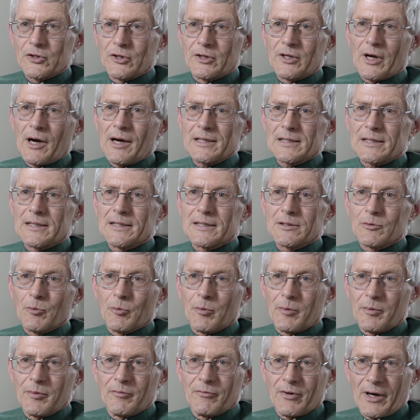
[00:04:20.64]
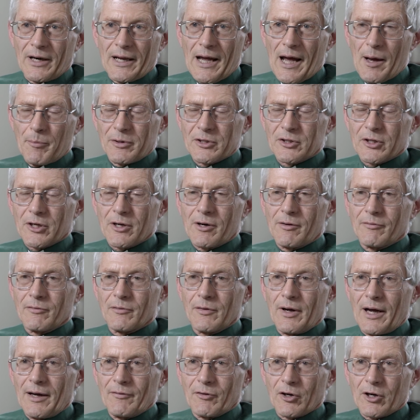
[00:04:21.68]
Diocese, we'll be very happy to
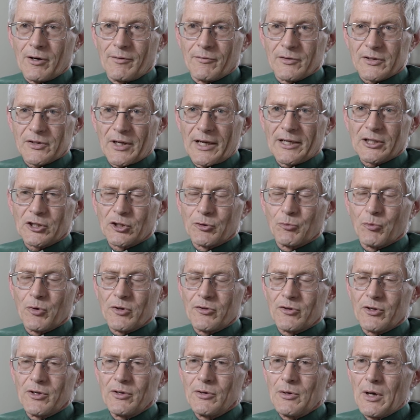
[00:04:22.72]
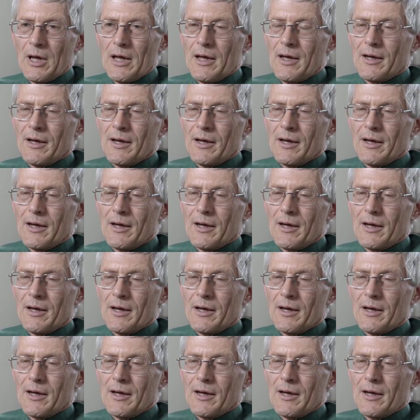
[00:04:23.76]
have a conversation with you,